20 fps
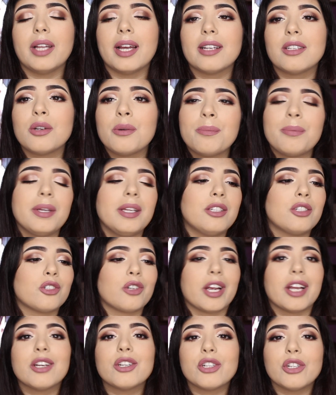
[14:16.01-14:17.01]
Like, don't be
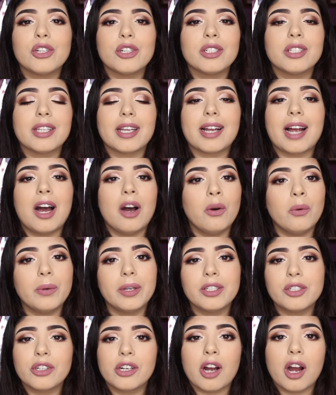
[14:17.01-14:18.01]
strangers. Like, I'll
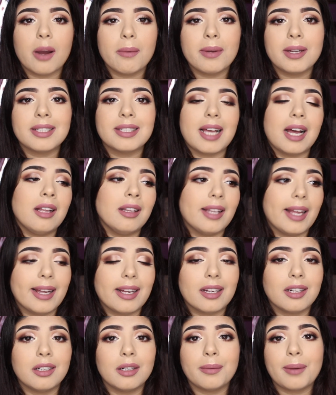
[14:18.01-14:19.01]
read your comments, I'll
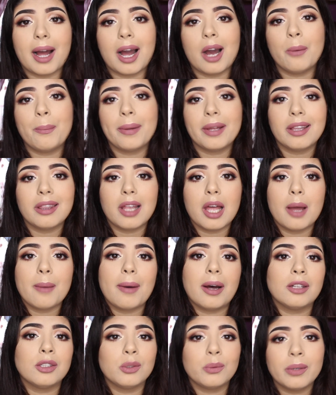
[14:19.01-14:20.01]
like them, I'll pin them,
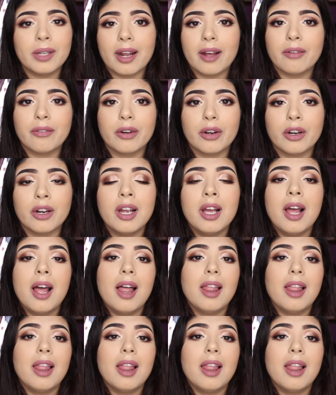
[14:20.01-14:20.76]
I'll do whatever.